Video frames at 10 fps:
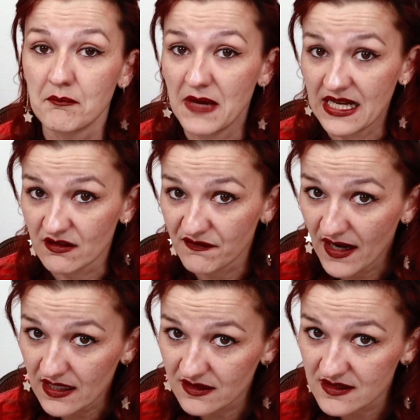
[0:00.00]
make the
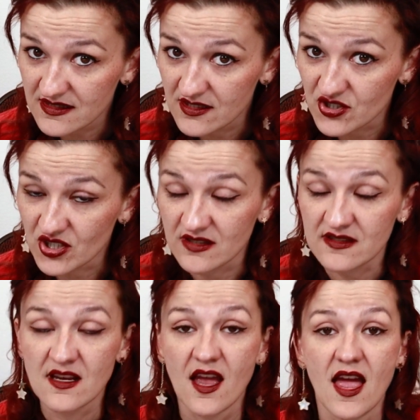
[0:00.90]
final
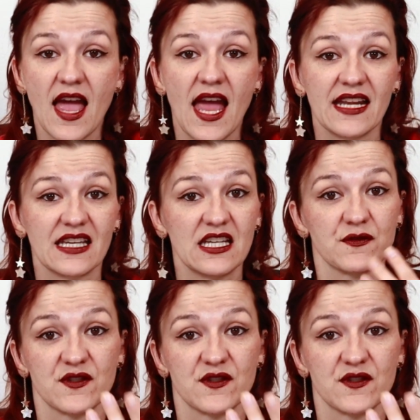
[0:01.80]
decisions, and give